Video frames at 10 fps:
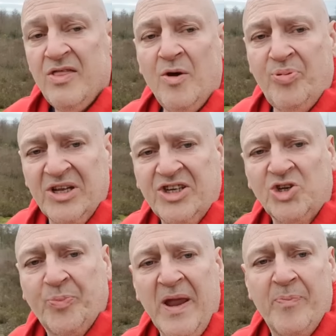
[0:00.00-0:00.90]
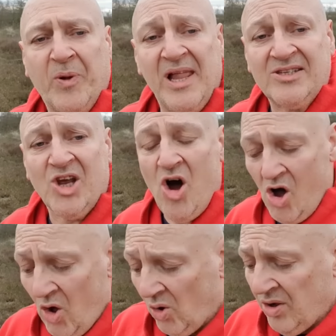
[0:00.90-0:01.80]
the British people as a
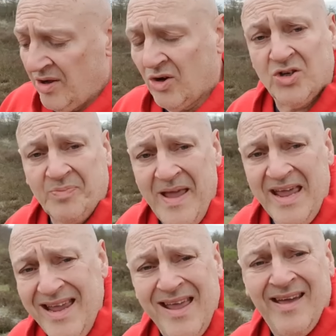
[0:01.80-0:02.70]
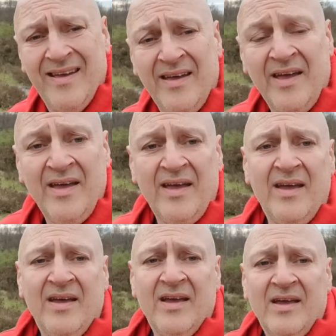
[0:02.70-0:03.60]
whole, because me,
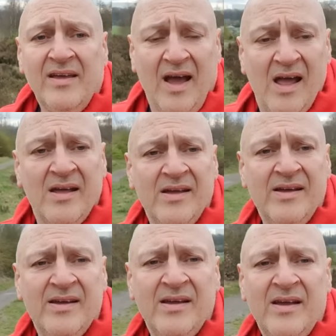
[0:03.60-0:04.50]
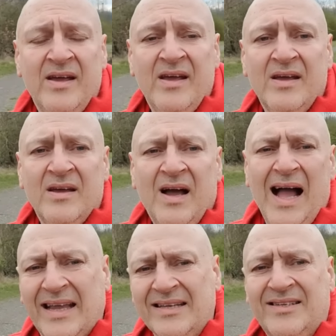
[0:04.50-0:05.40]
yeah,
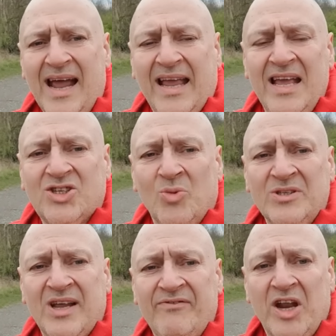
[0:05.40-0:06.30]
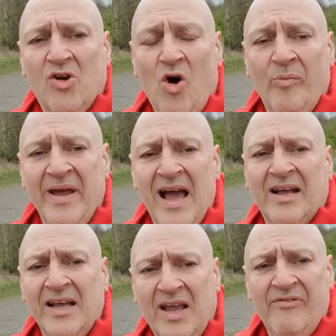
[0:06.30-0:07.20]
I can take it. Someone's having a go at me, I
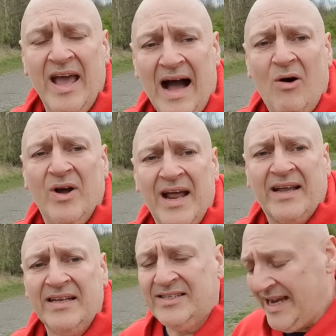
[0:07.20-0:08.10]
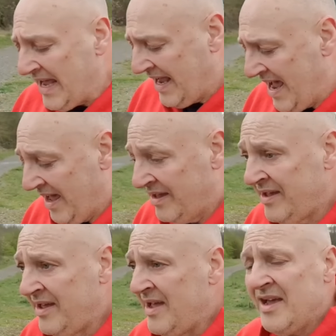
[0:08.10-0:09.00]
can give it out and I can take it.
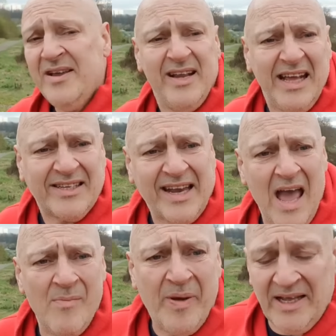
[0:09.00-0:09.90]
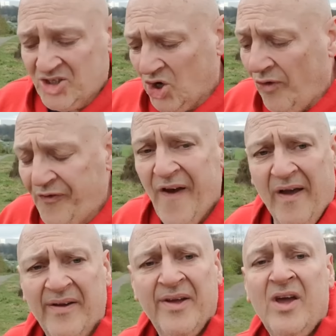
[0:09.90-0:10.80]
You need to get a bit
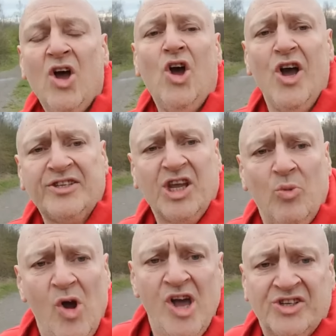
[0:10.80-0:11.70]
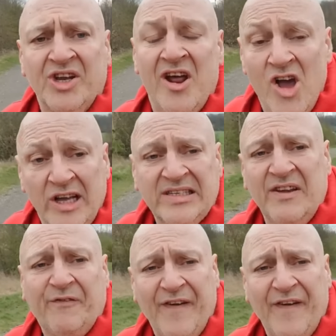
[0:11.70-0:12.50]
tougher. Hurty words and hurty